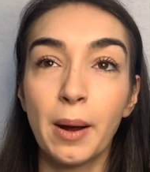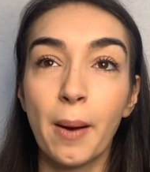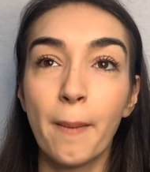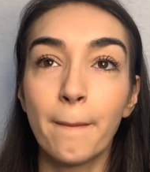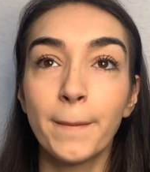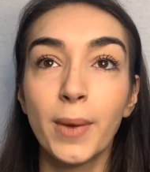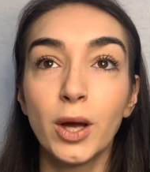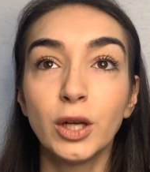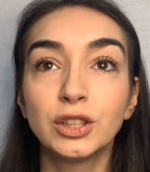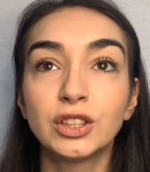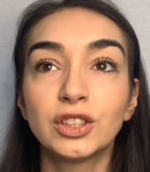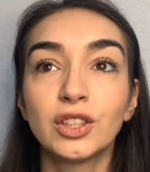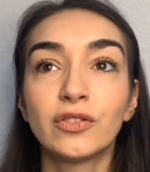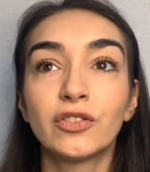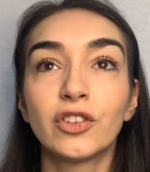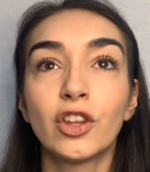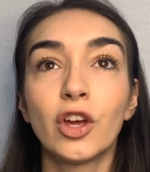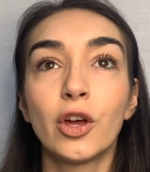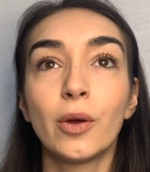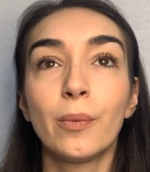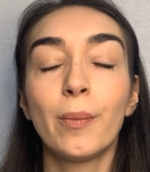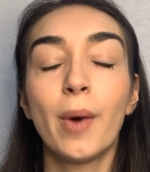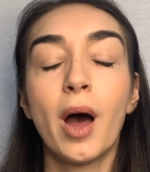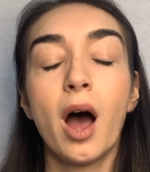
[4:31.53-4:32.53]
Most of
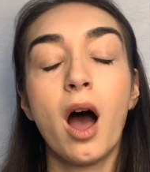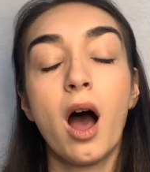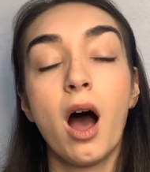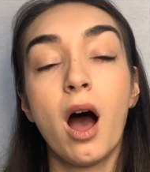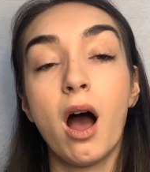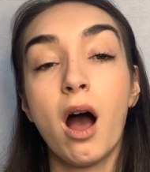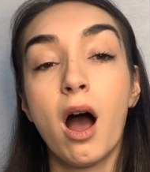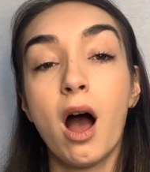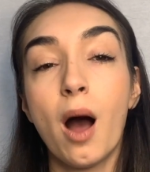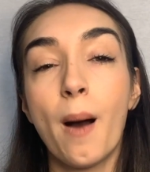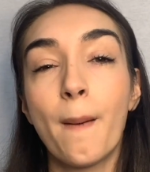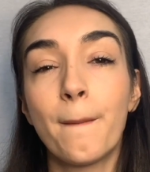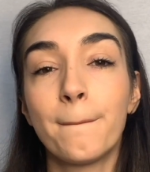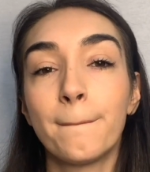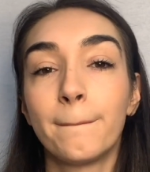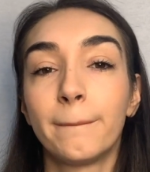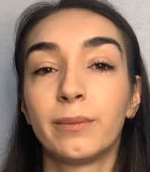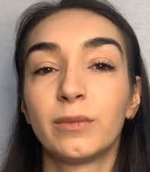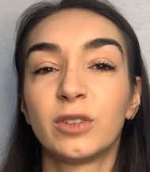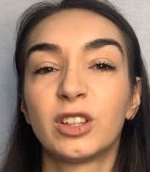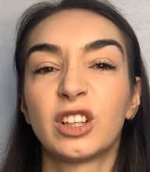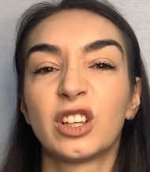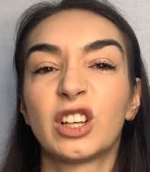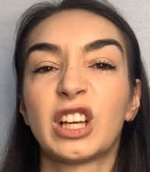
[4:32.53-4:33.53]
them are,
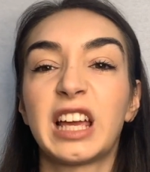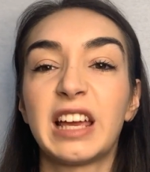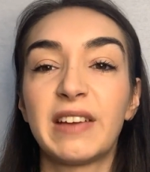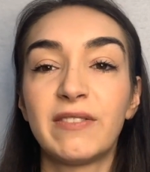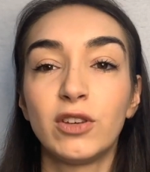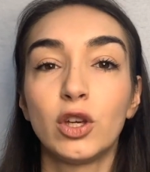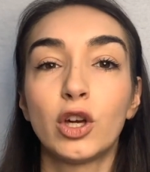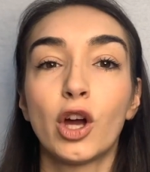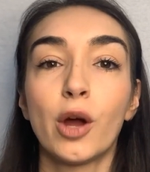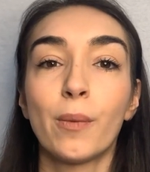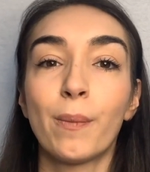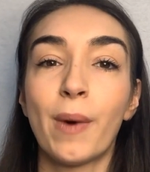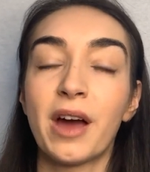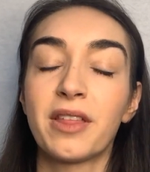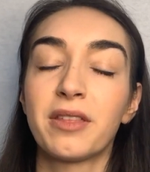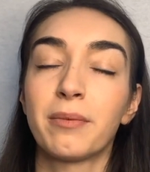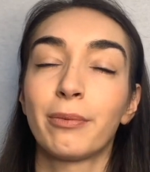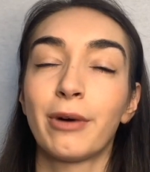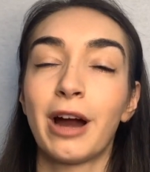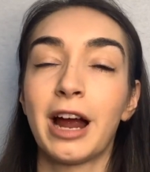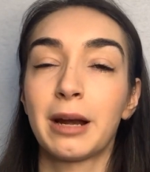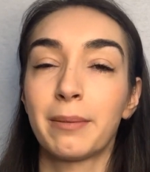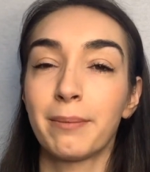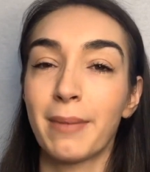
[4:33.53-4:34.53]
if you go by the
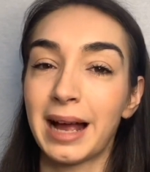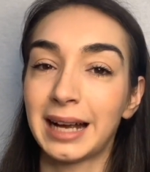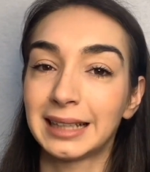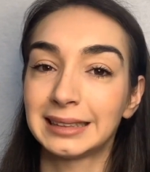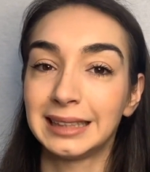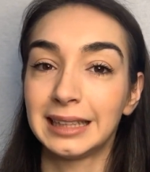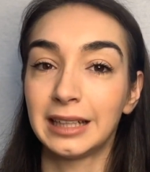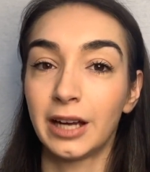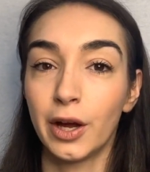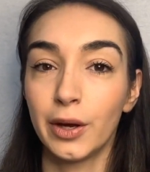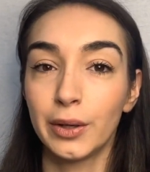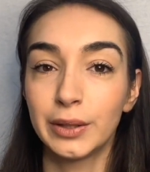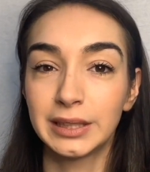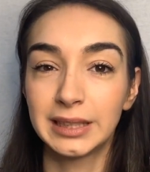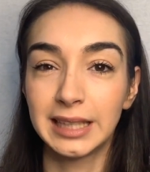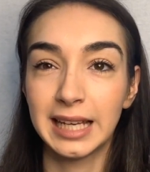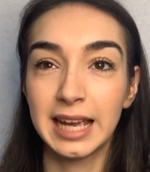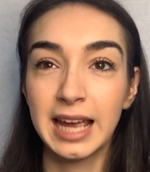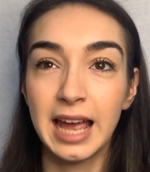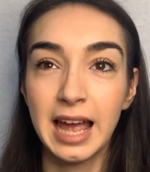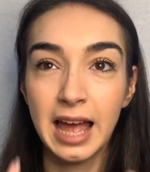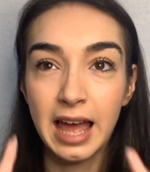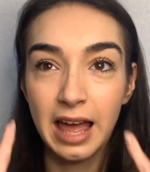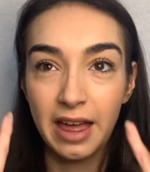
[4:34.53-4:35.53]
brand maxi-cosy,